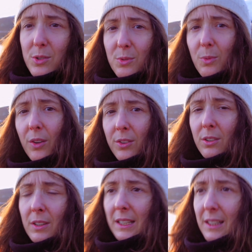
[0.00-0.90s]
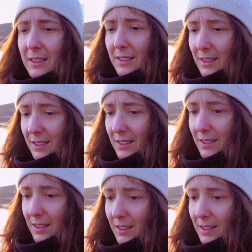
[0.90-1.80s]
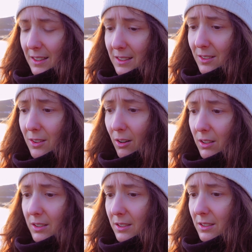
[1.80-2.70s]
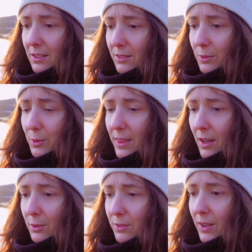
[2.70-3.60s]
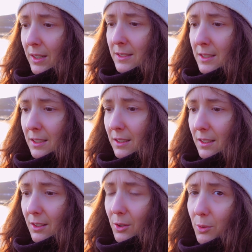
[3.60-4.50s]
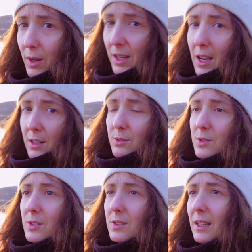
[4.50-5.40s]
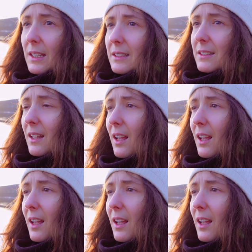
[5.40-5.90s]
wandering in the dark without finding a way out. And